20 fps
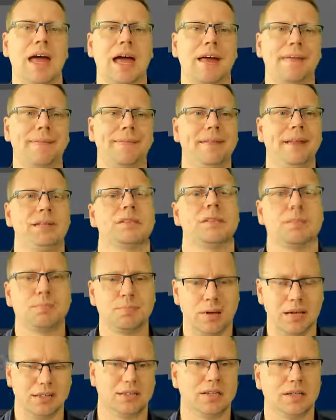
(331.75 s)
And this
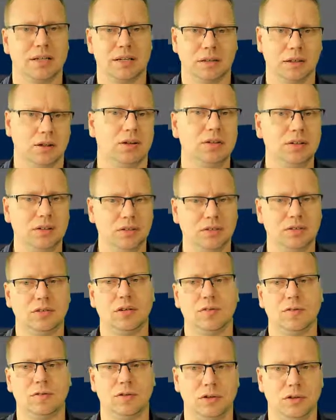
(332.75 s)
makes it a lot
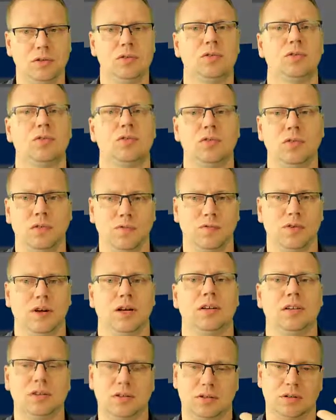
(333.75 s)
easier for you to
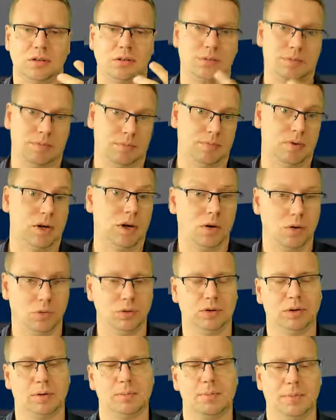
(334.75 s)
fetch
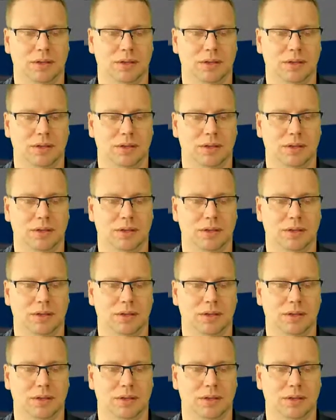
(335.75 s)
older